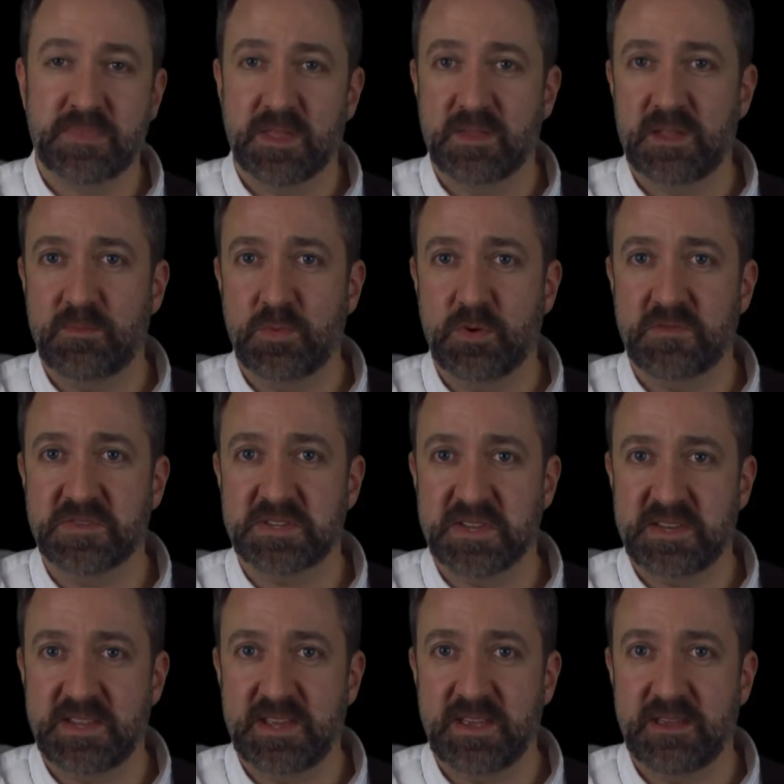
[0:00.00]
then moves to
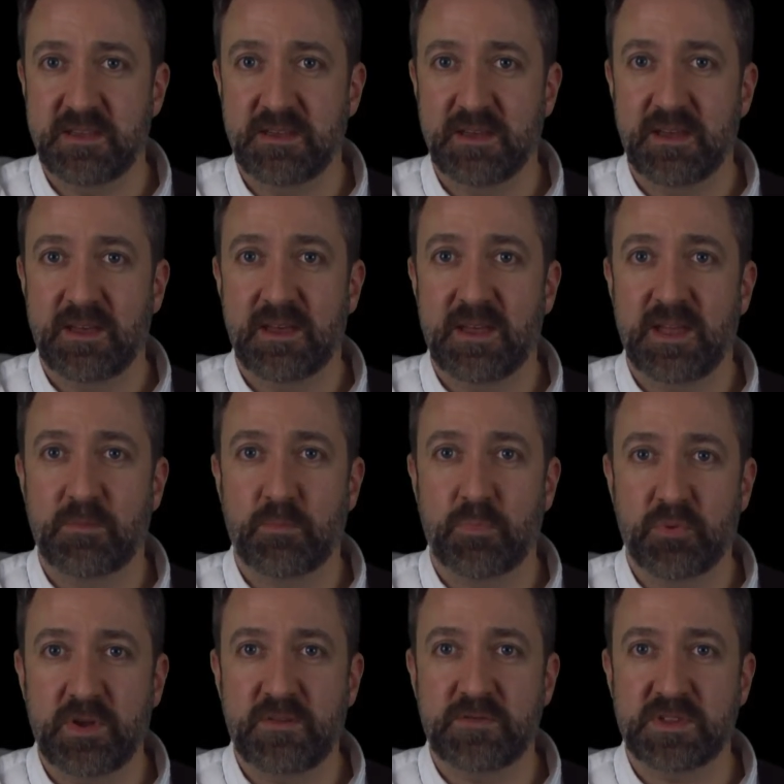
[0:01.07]
D, and
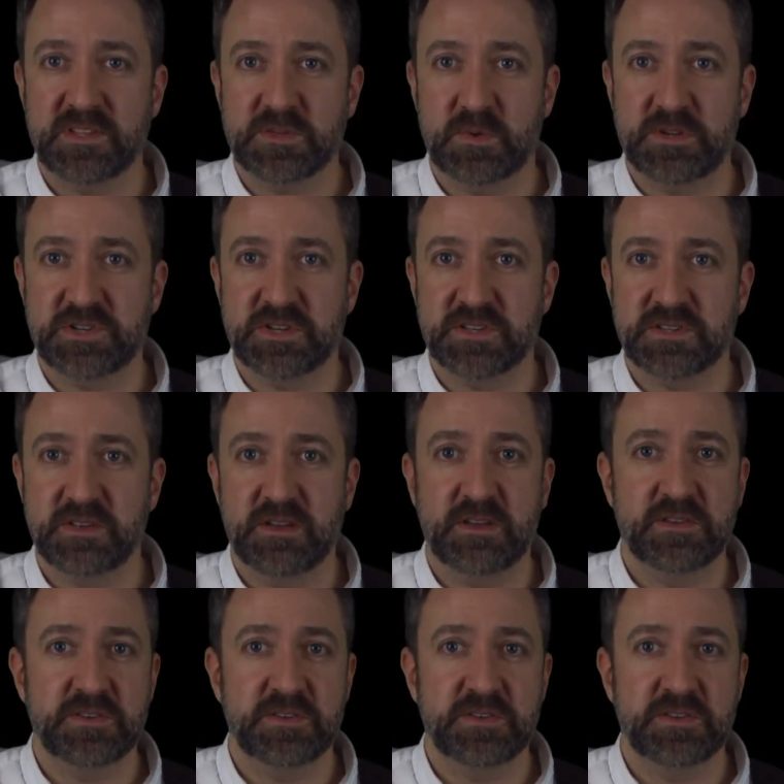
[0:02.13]
briefly switches